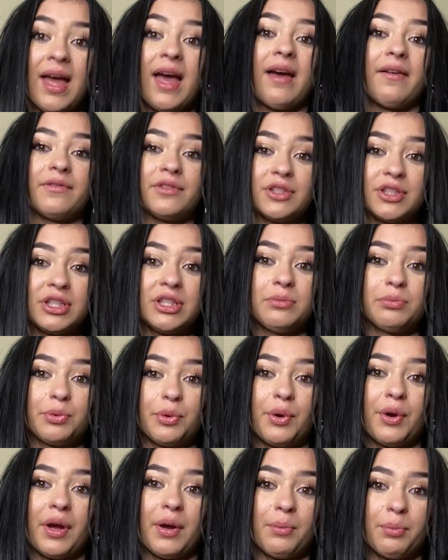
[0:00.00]
after he
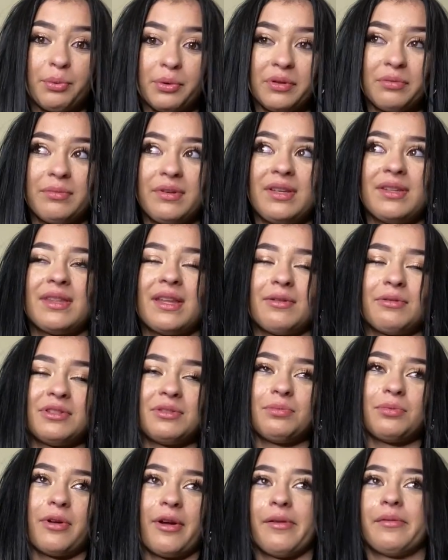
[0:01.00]
broke up with me, and that was
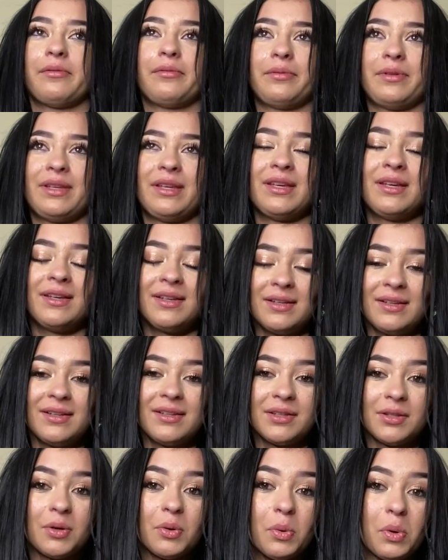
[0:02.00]
probably
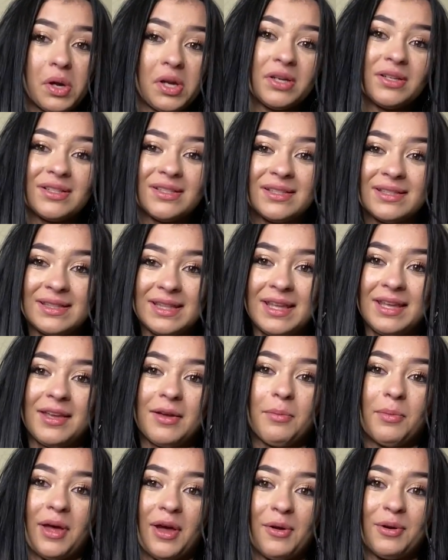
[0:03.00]
the worst thing
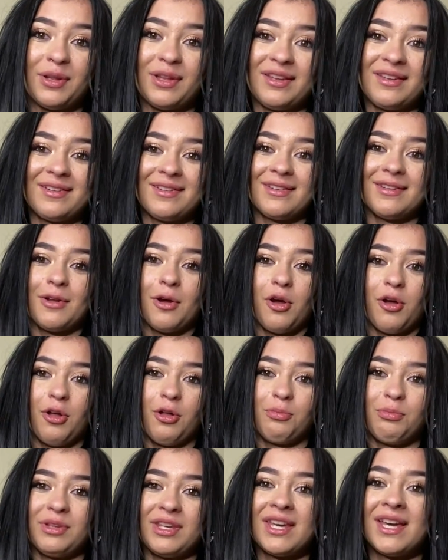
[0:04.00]
about it all,
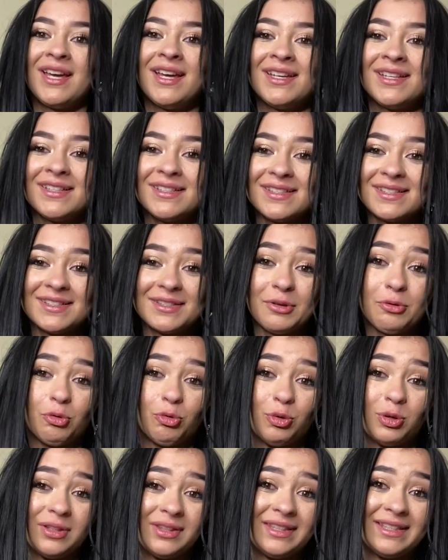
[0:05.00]
because it
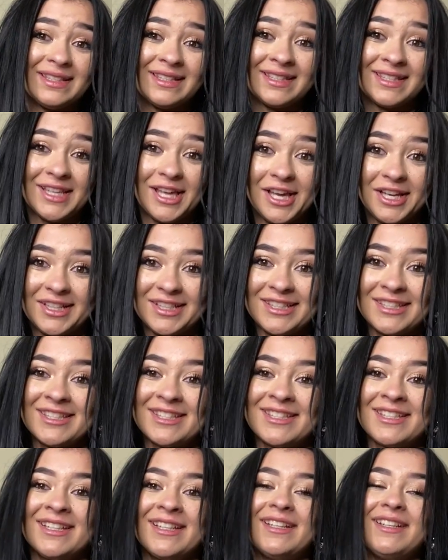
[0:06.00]
really
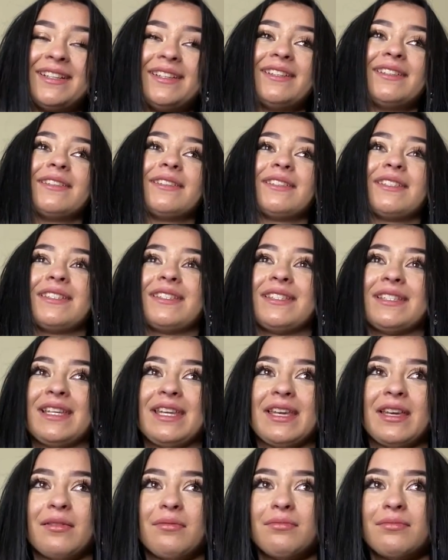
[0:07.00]
sucks to see
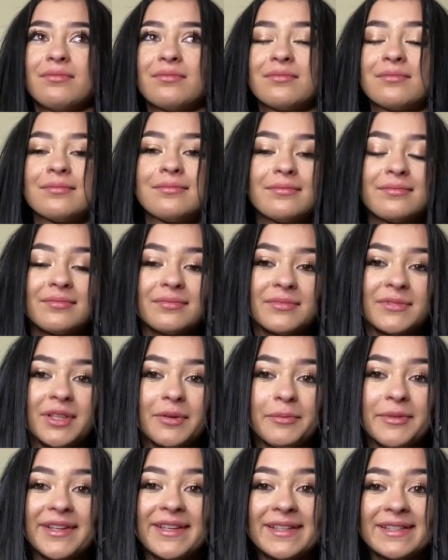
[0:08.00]
him,
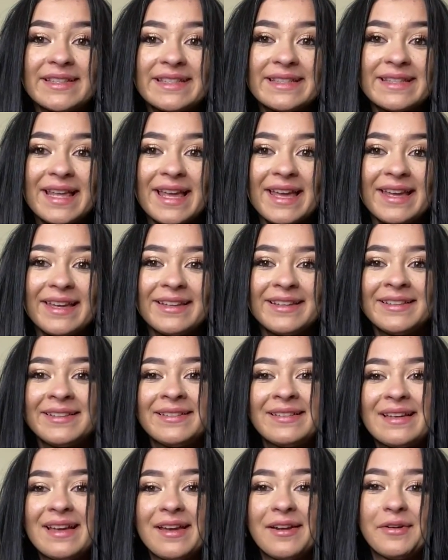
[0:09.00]
because I
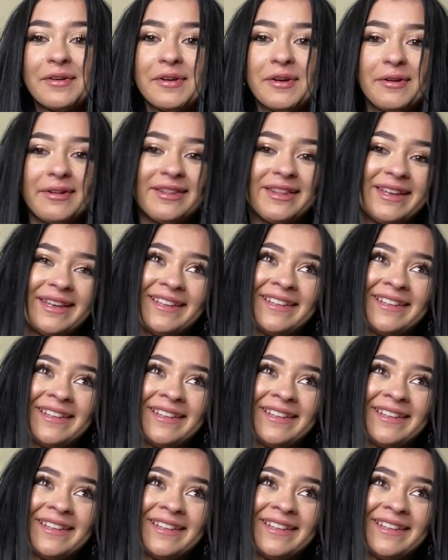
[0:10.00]
don't know,